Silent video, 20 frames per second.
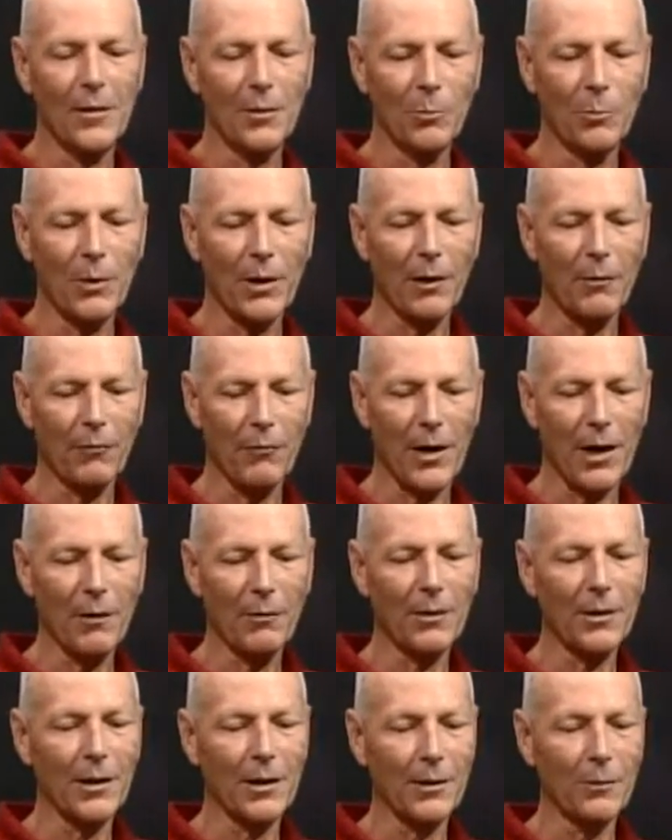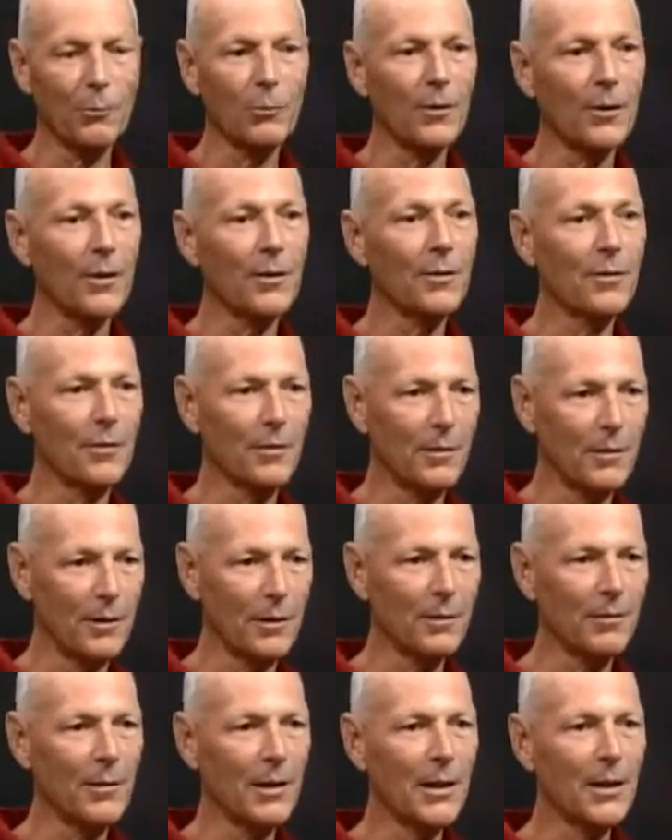But I found that it was
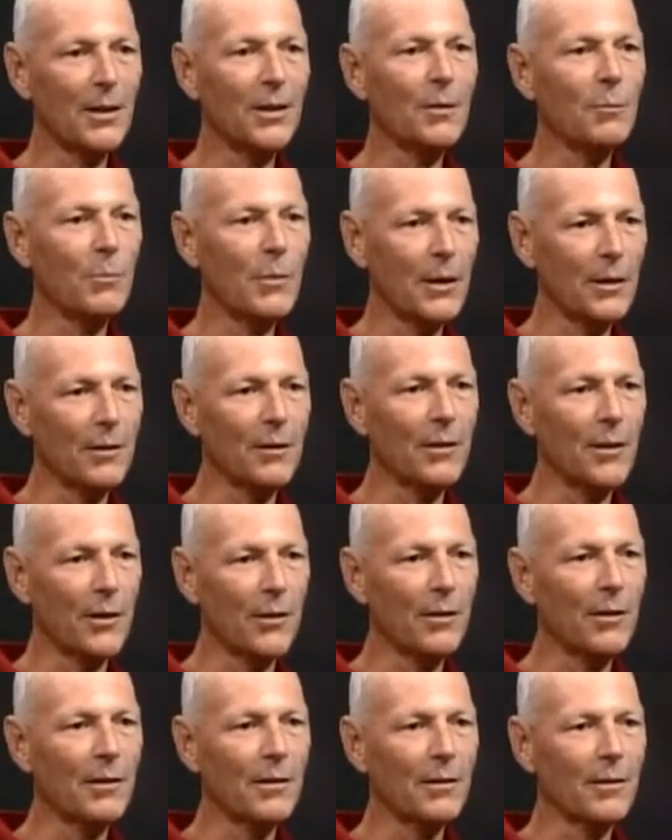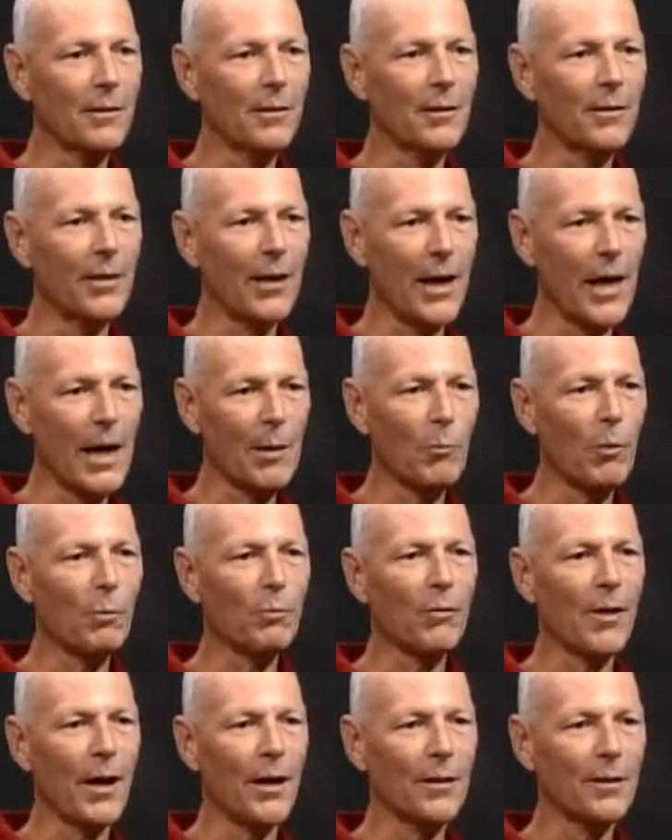eating the meat and dairy. You know, the animal
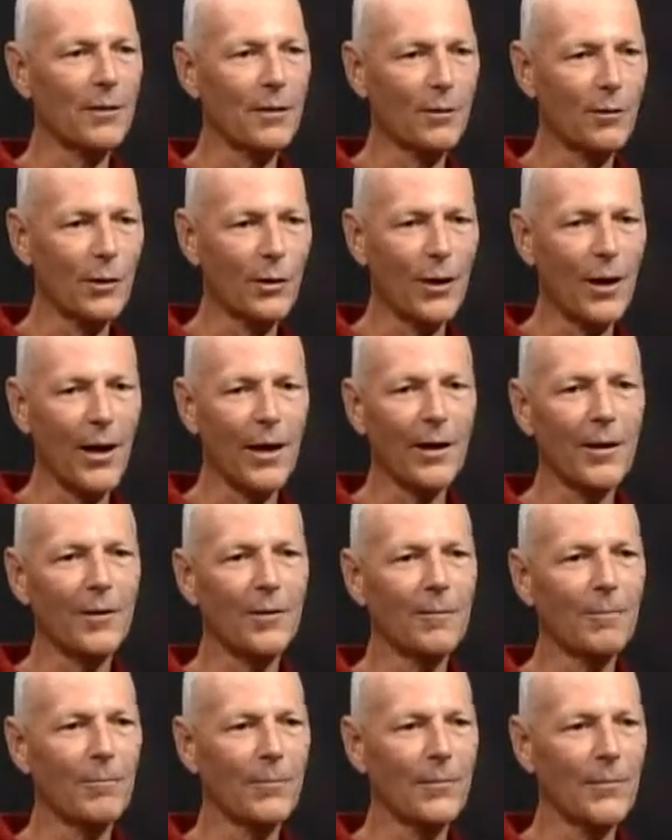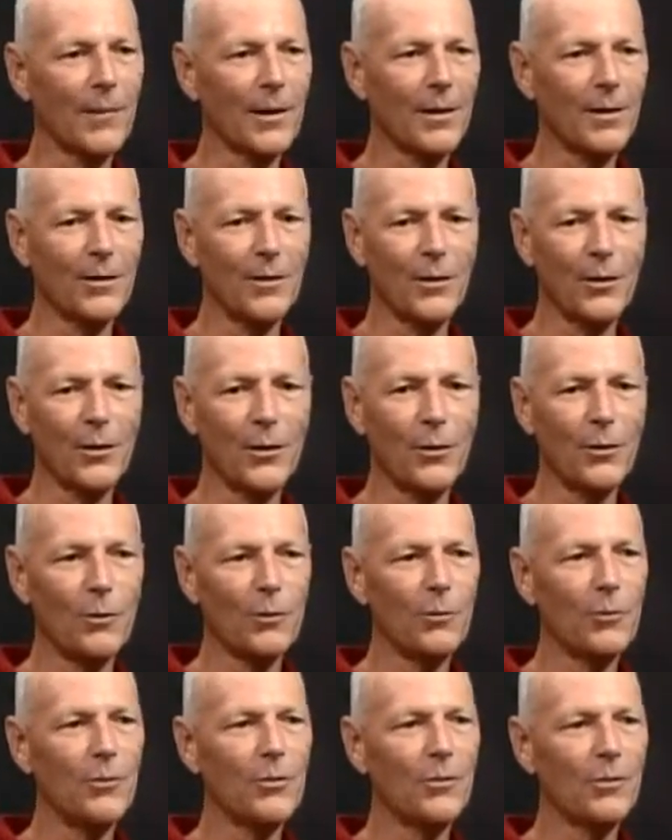products in the diet is a
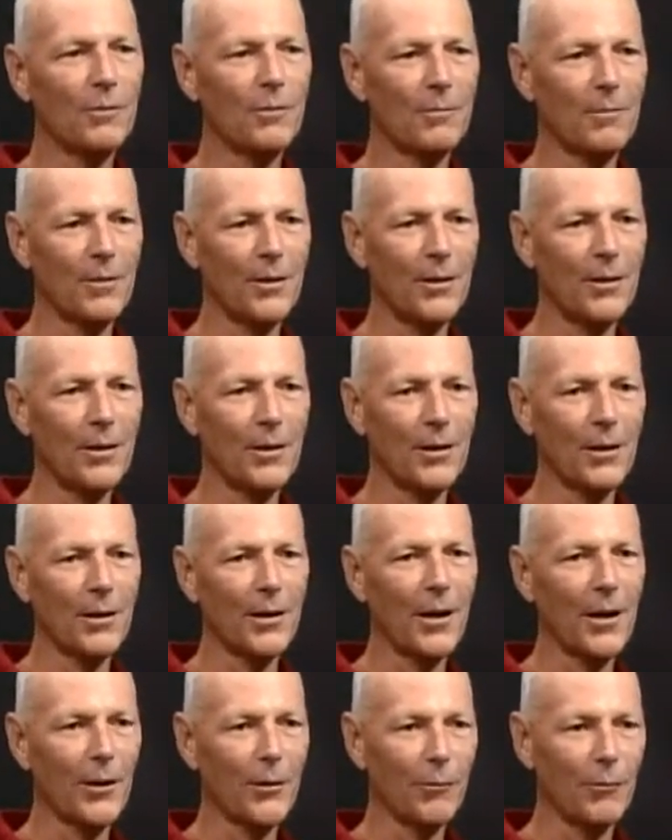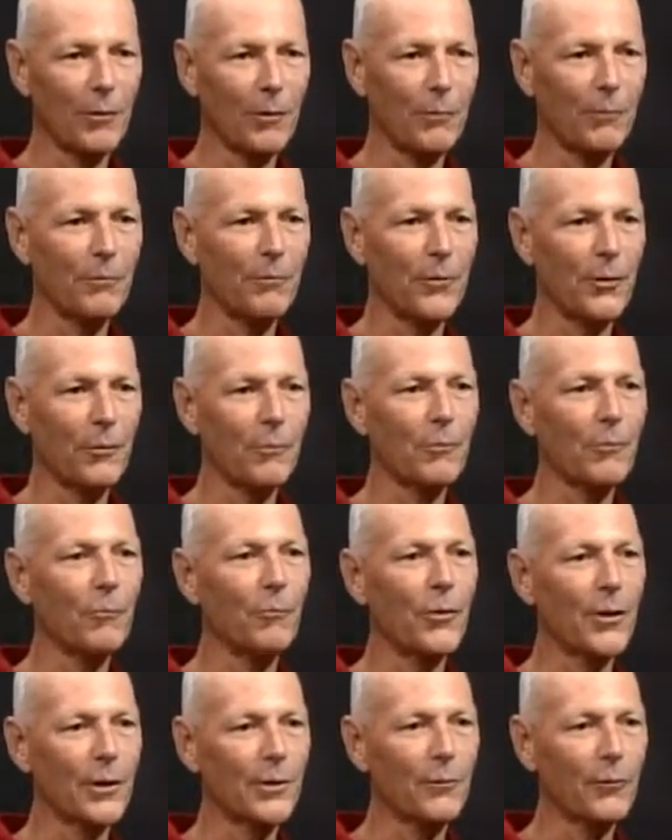huge indicator of your
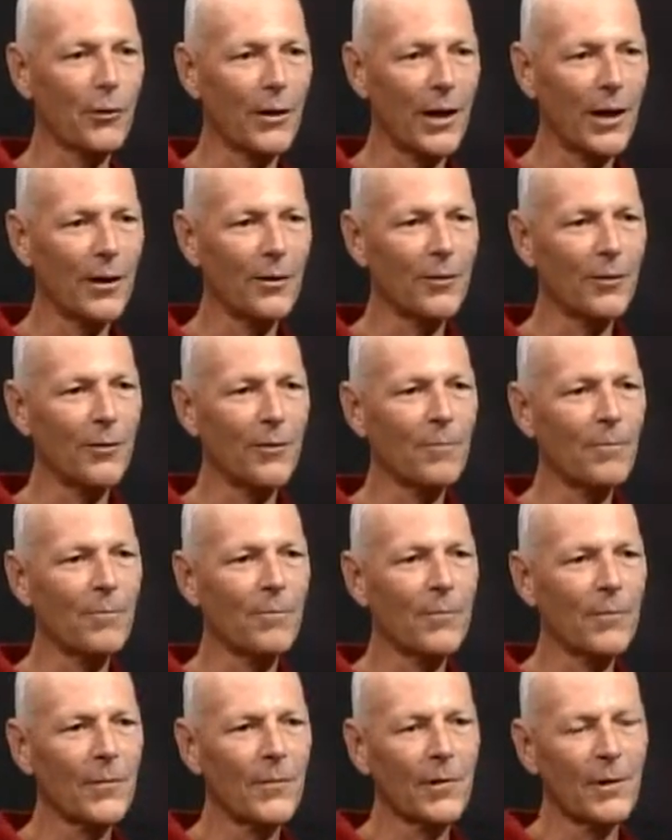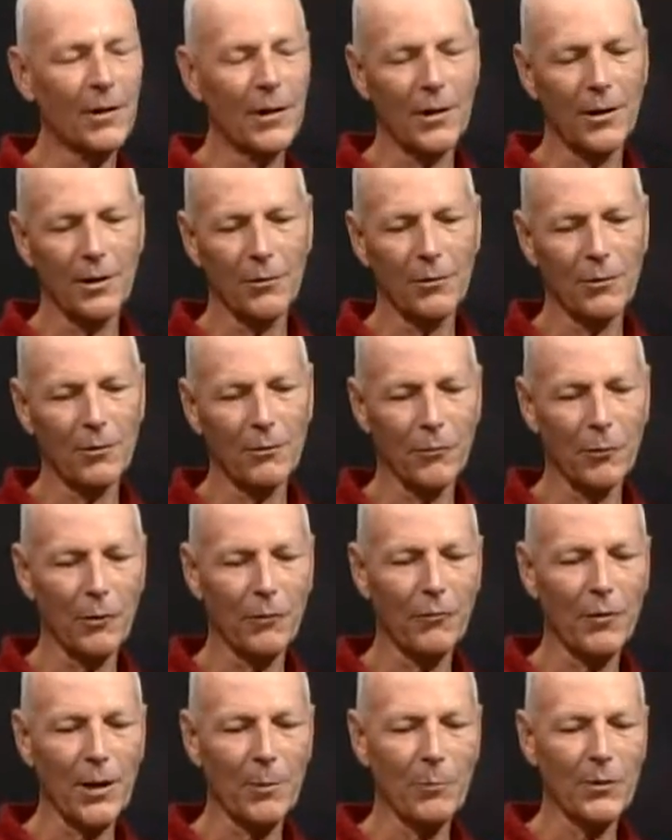risk for cancer. And there's a very
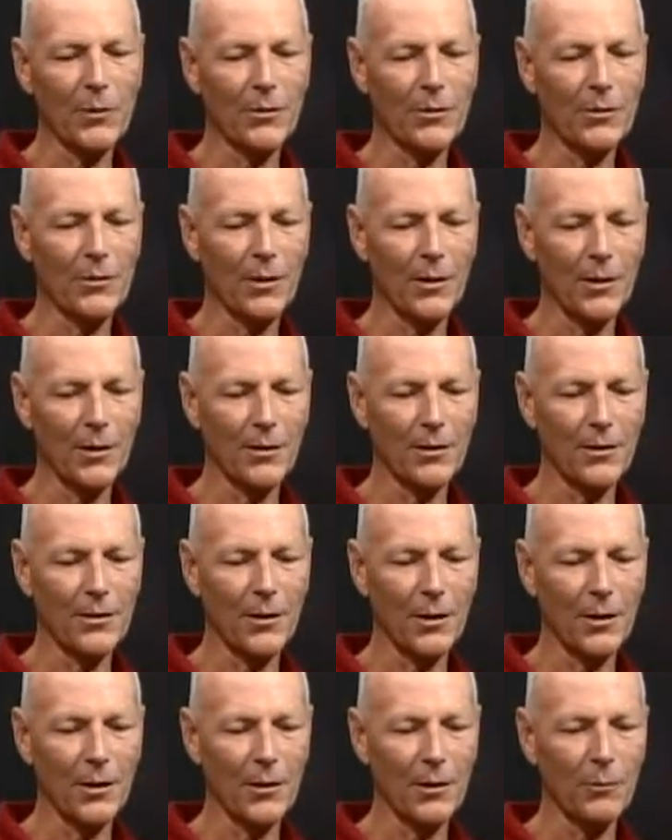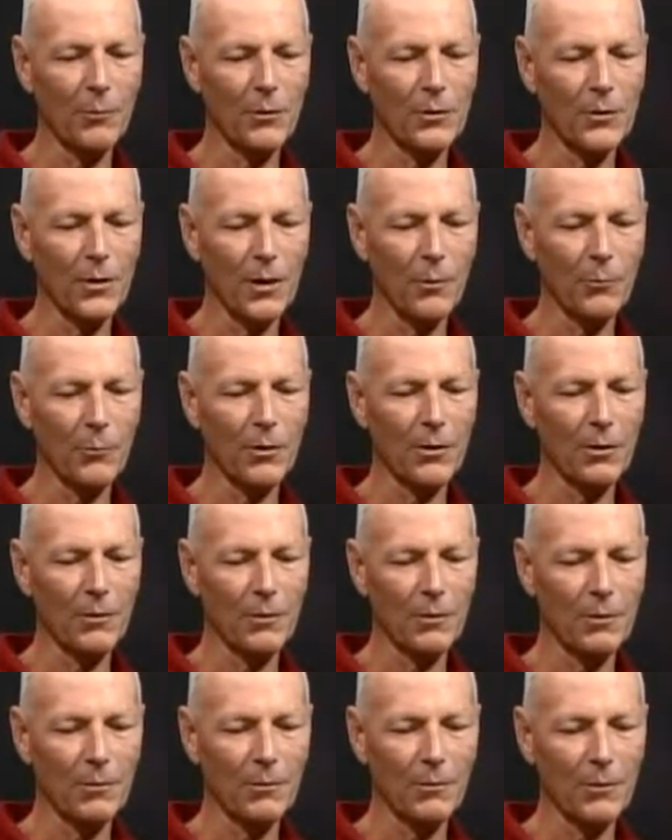famous study that was done
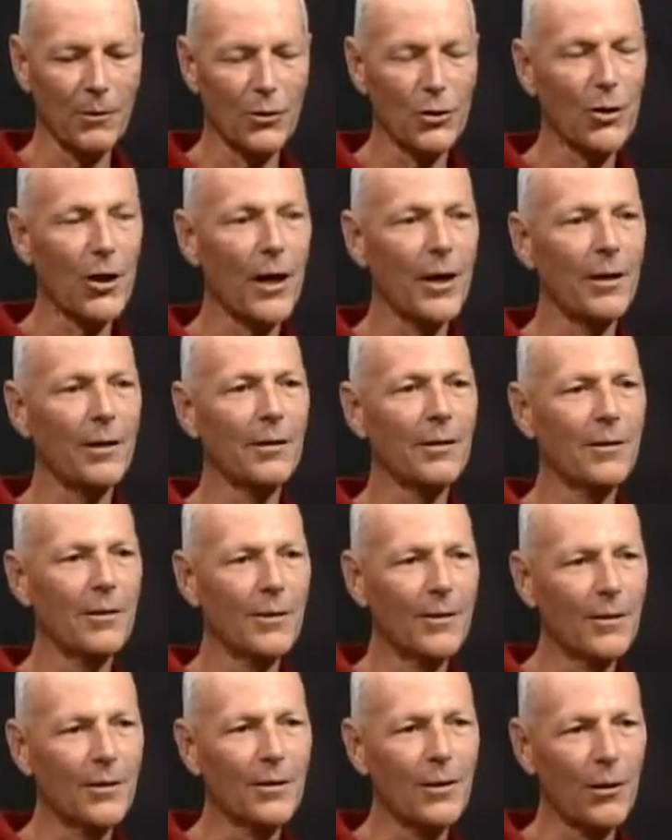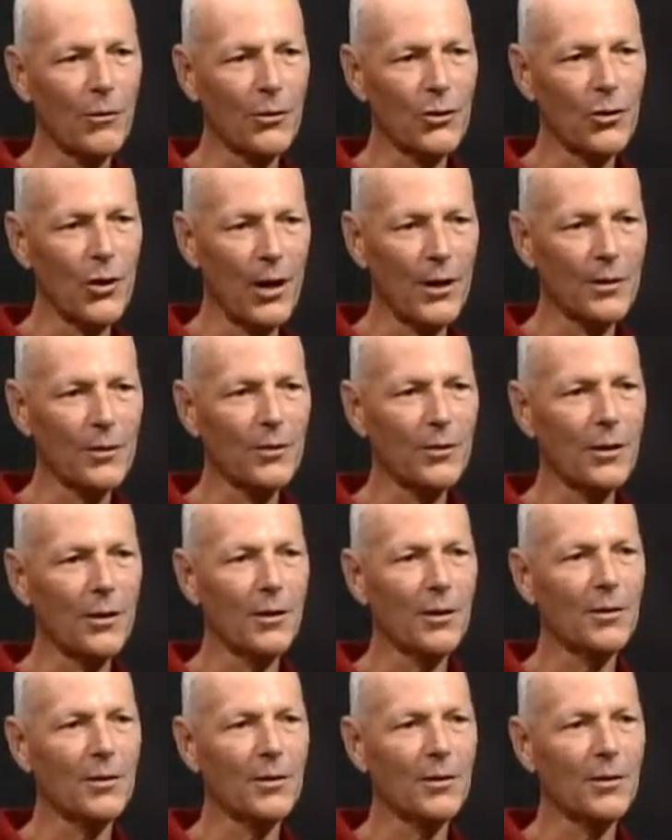with China, called the China Study.